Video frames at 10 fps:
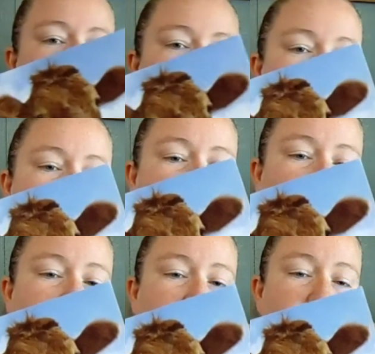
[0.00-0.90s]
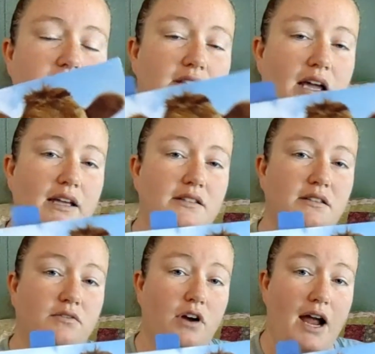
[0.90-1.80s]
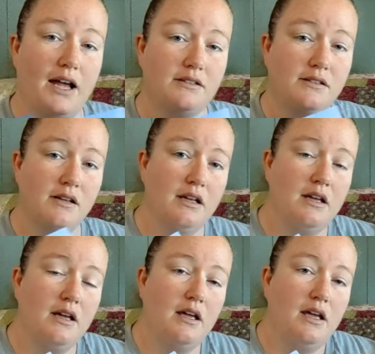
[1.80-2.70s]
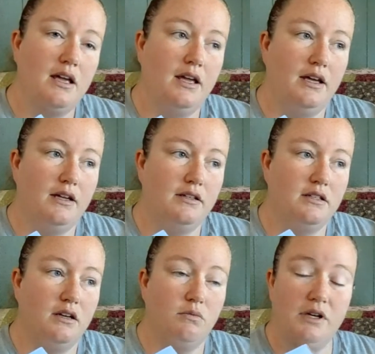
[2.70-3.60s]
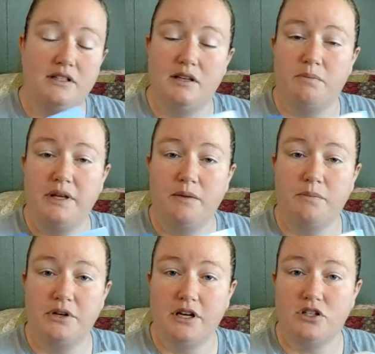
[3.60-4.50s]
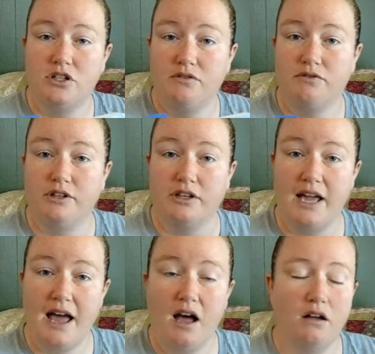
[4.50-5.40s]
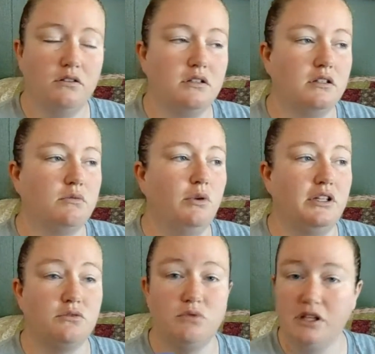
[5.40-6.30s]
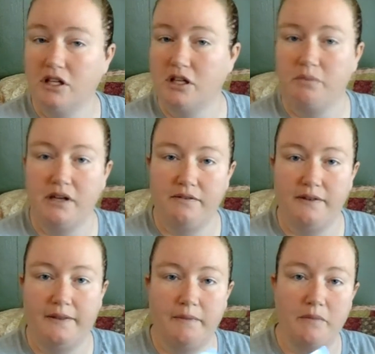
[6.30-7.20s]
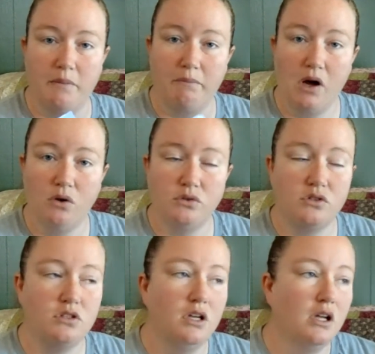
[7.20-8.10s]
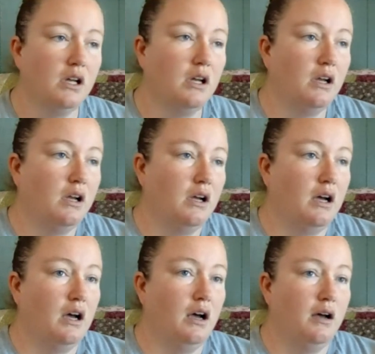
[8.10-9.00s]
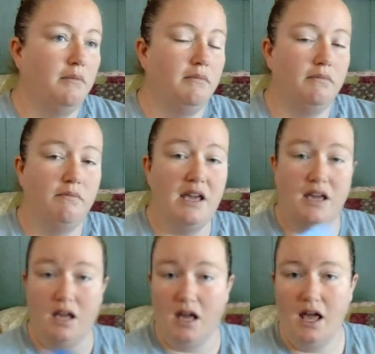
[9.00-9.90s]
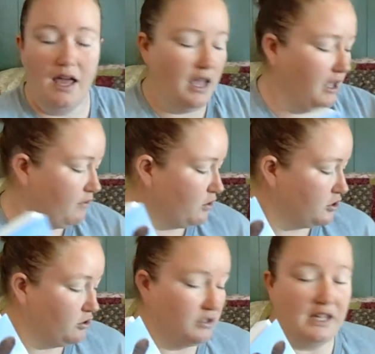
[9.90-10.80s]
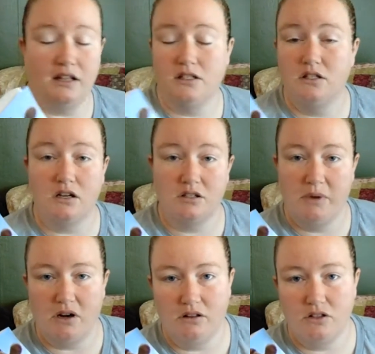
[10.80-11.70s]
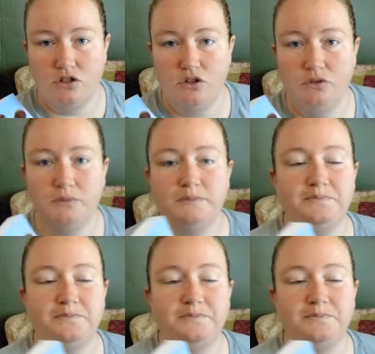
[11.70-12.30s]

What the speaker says: and it kind of gets into the science of grass and when it's at peak production for your cows, when it's really going to benefit them the most. Making hay, of course, Joel Salatin talks about all this too.